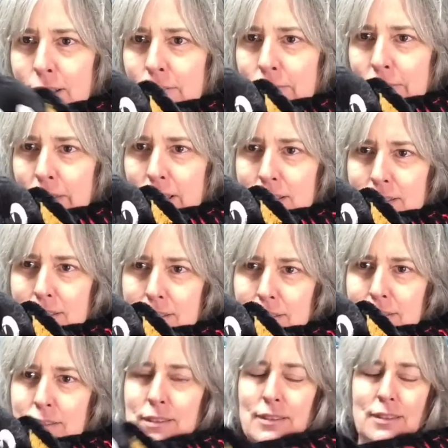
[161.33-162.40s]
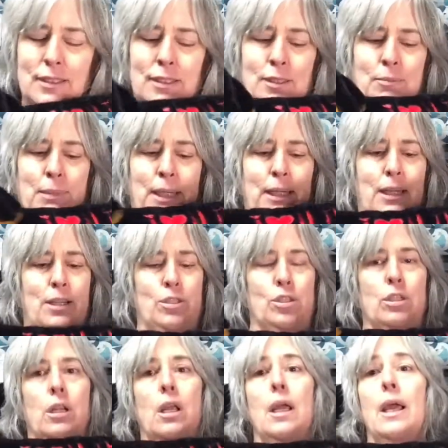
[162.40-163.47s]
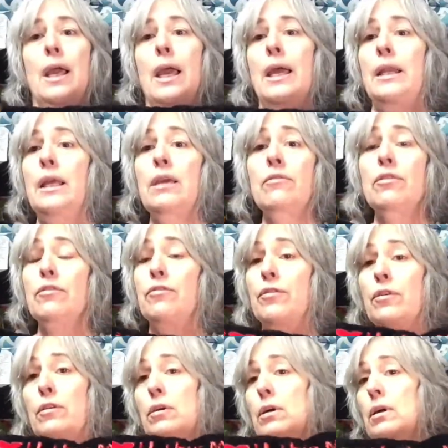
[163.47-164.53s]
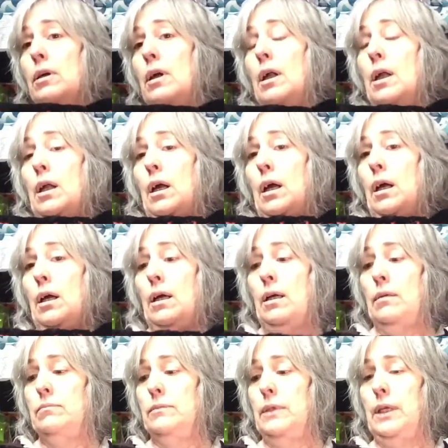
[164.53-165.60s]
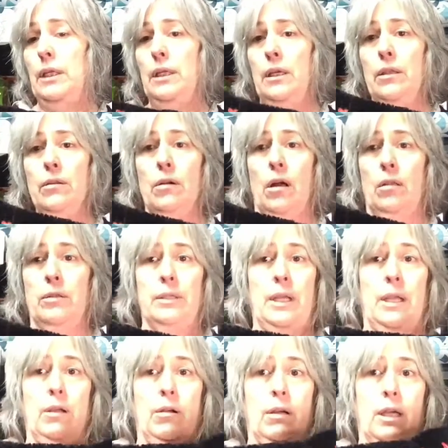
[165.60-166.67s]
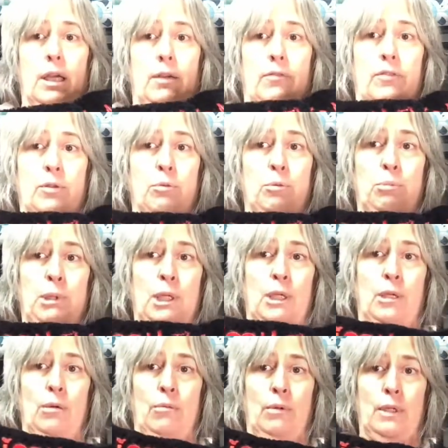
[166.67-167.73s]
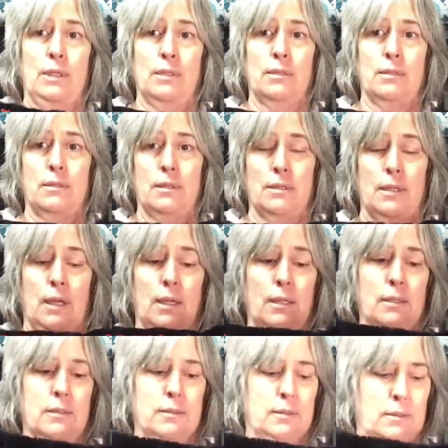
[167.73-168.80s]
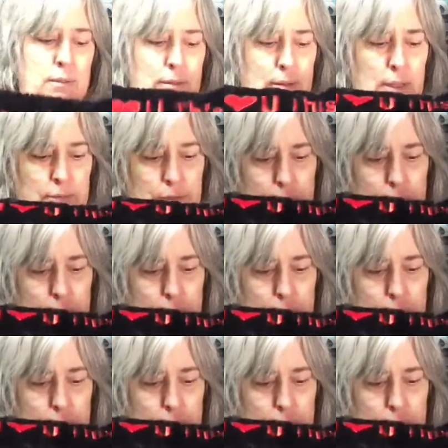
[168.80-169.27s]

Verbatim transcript: that face. Oh my gosh. And even for um, any other holiday or a gift, it would be cute when it says I love